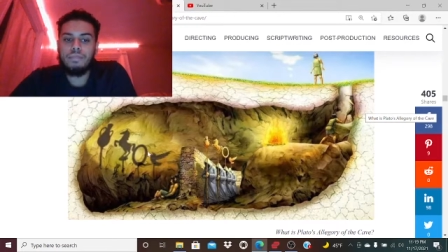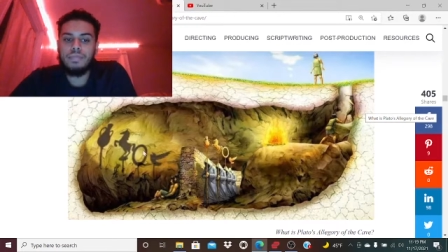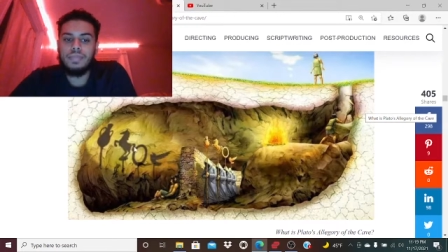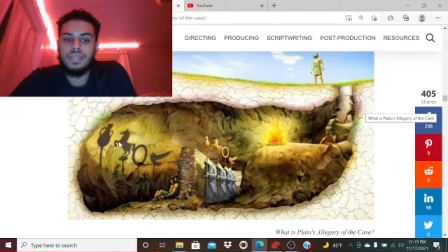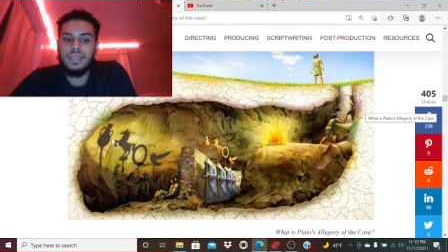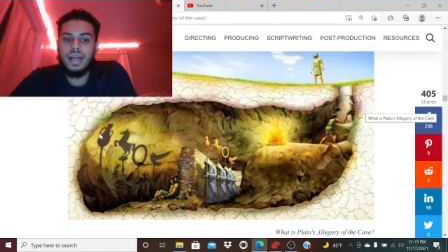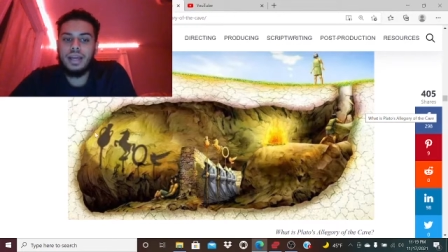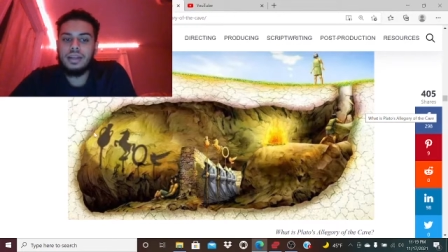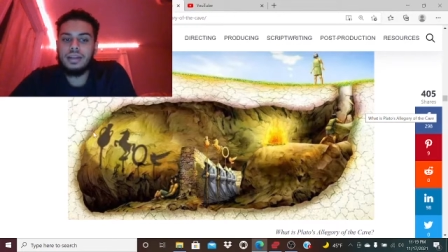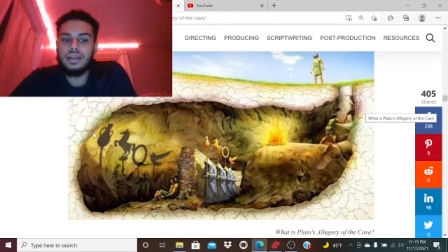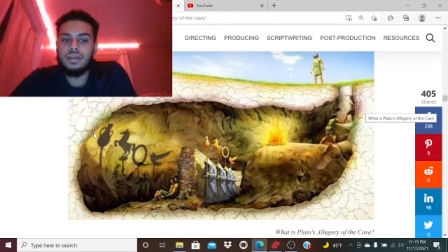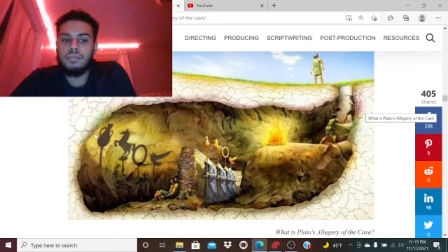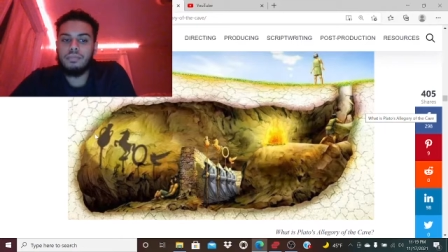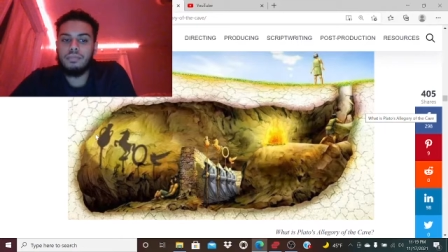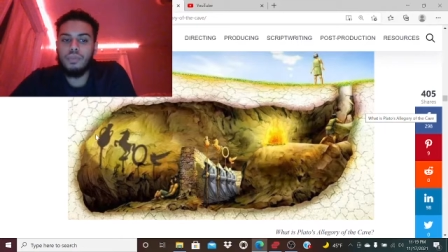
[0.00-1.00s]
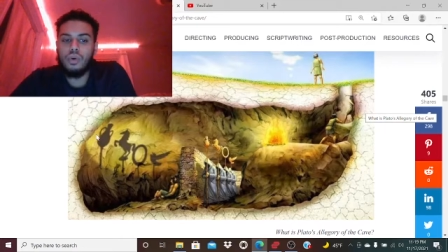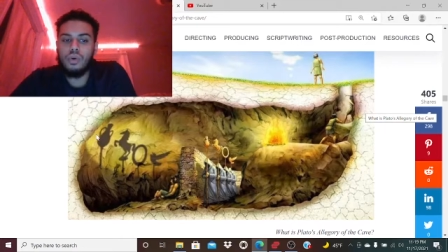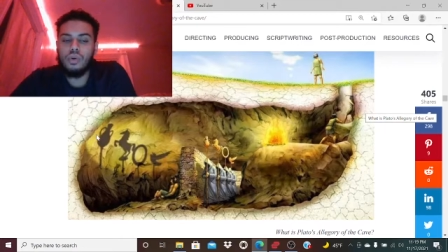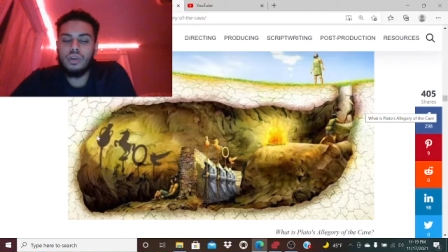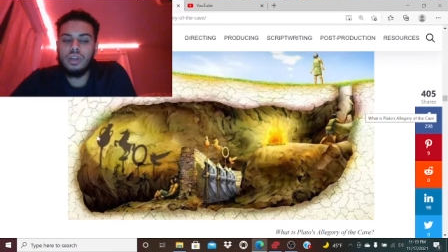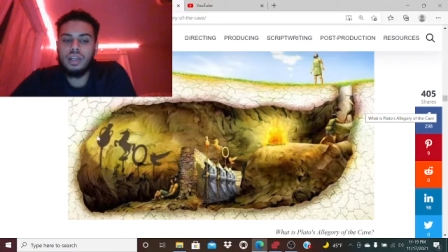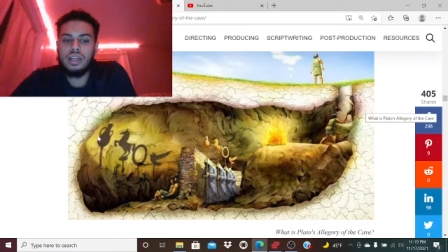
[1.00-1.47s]
not more
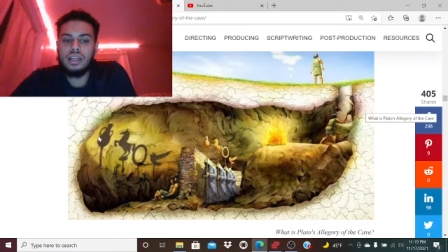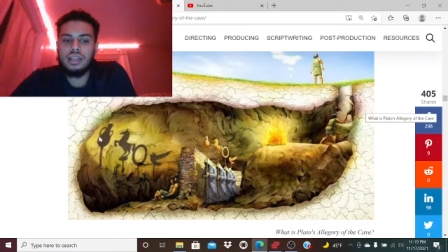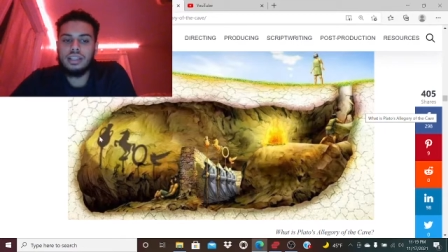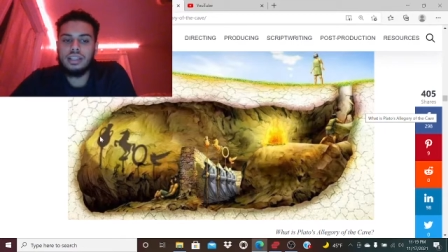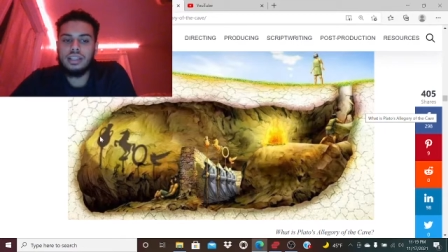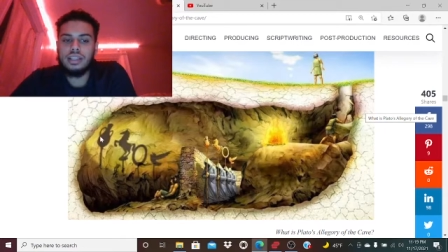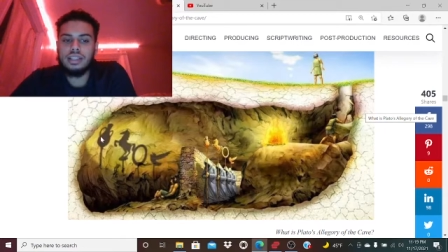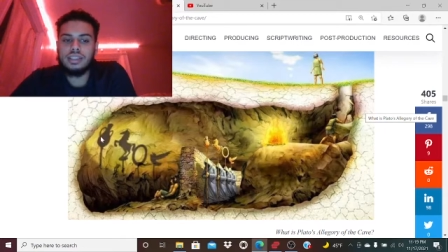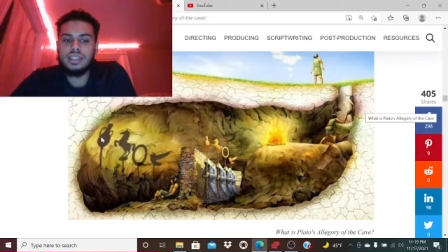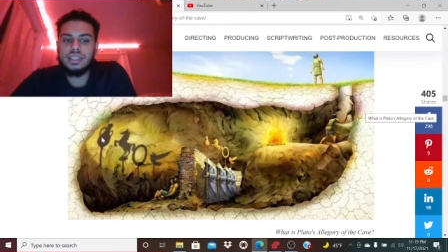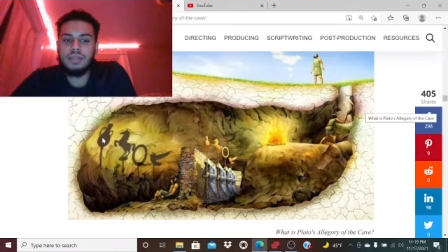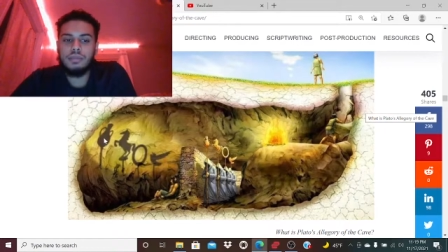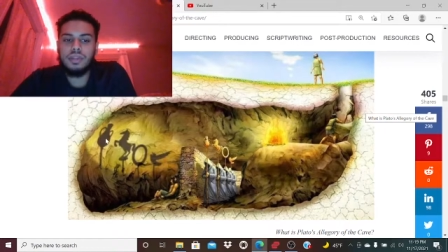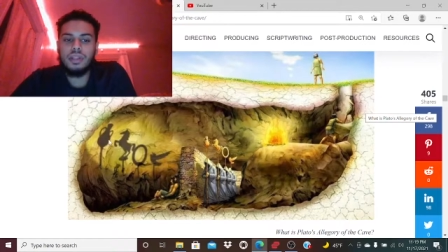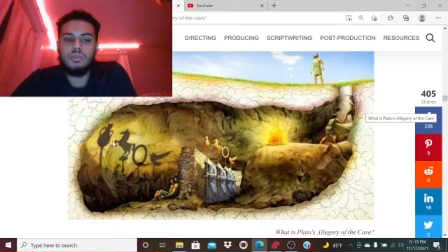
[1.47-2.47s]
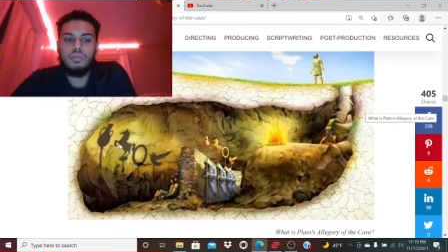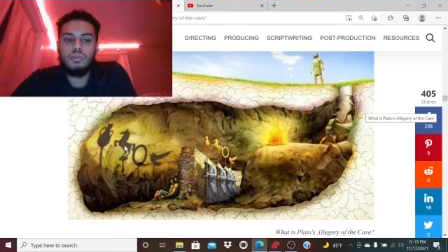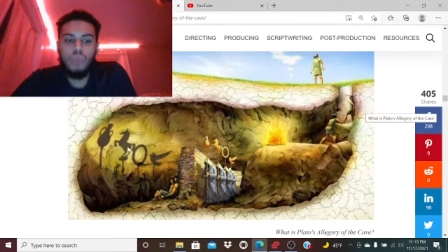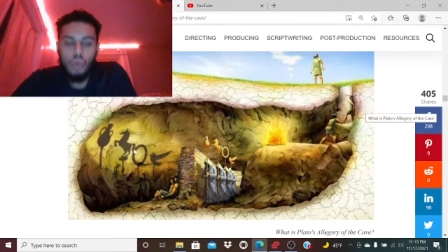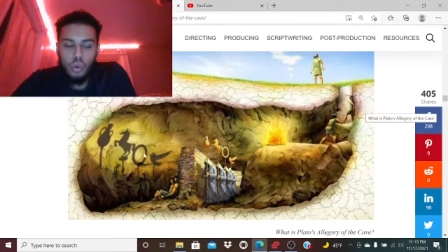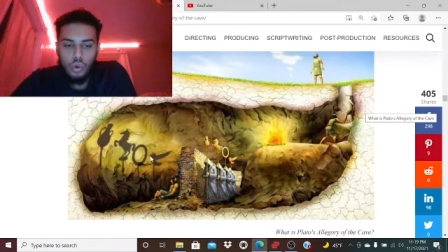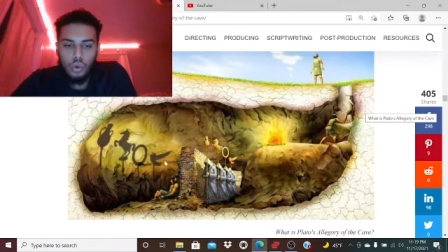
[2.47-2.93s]
is something
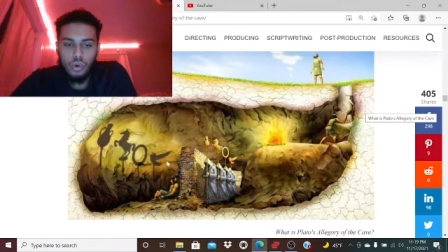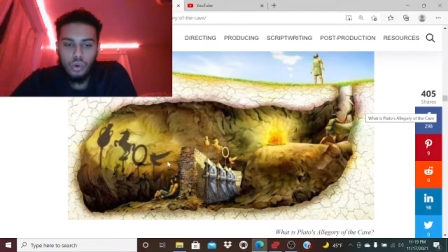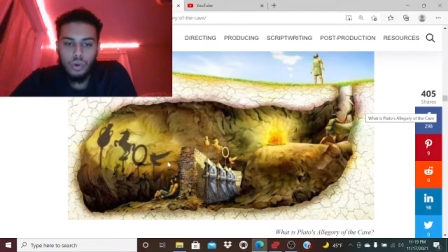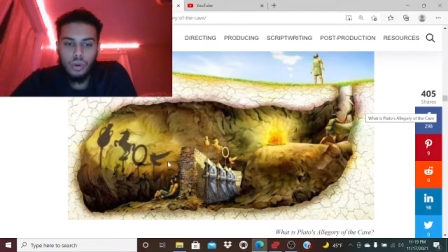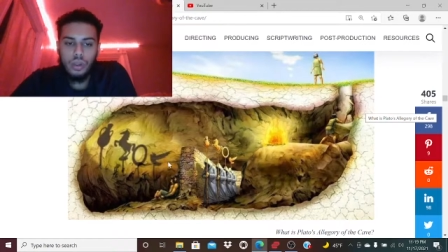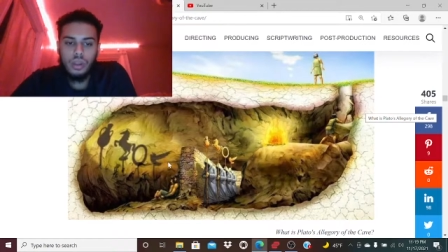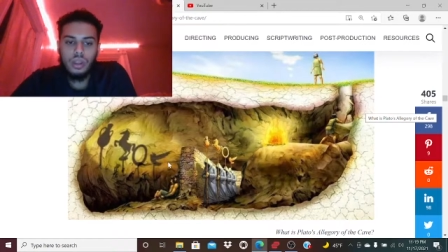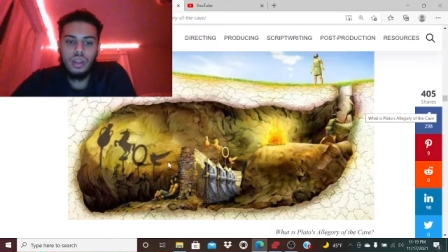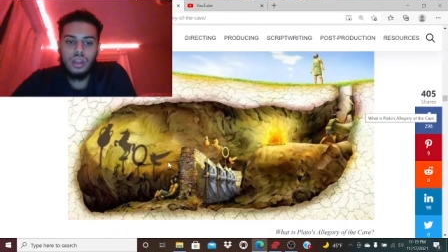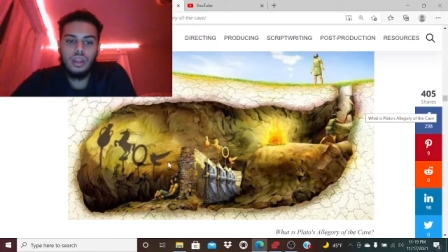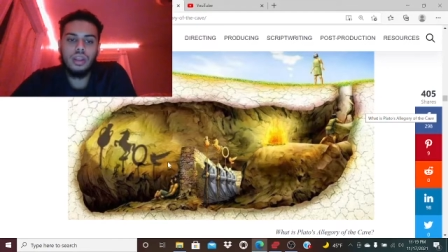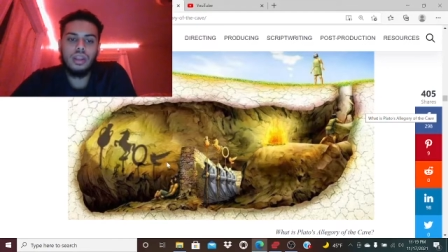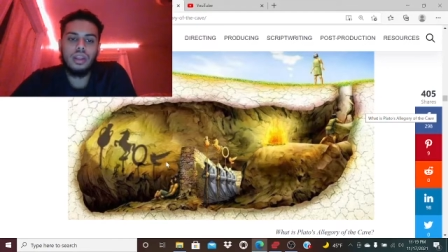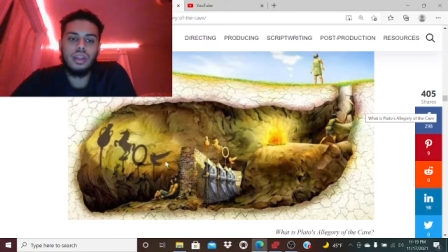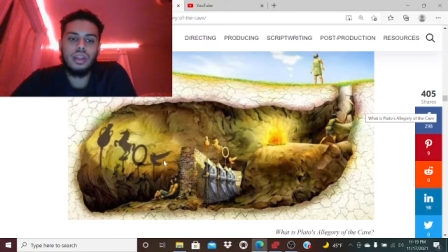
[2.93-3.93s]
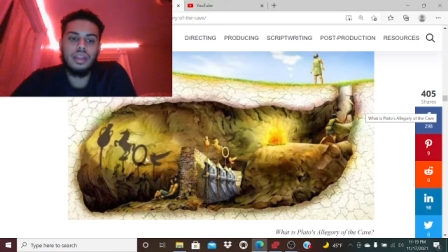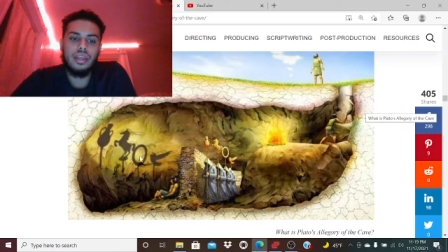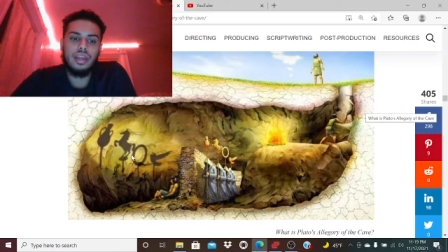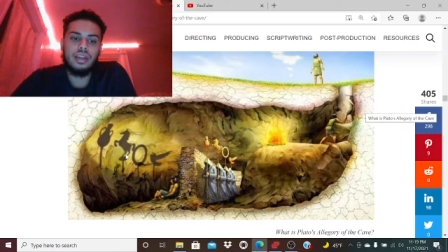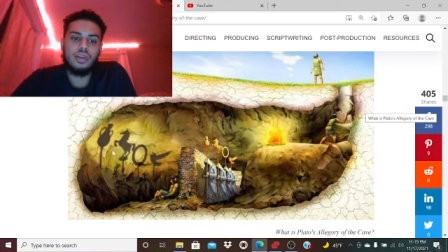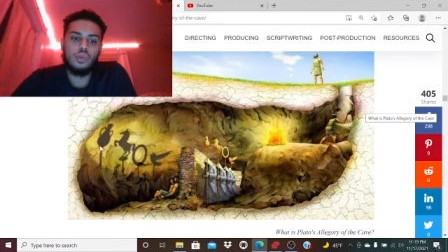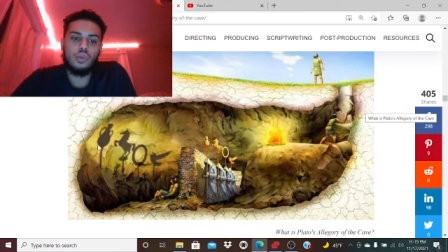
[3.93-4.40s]
more
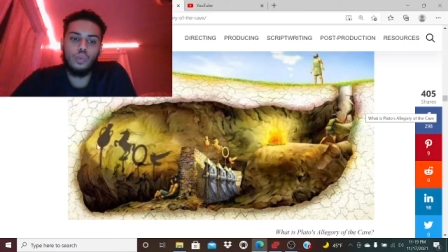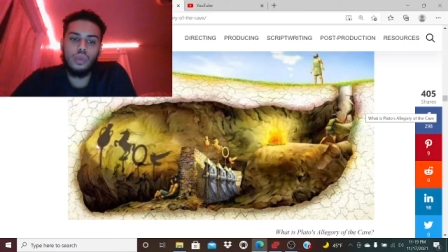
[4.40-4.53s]
than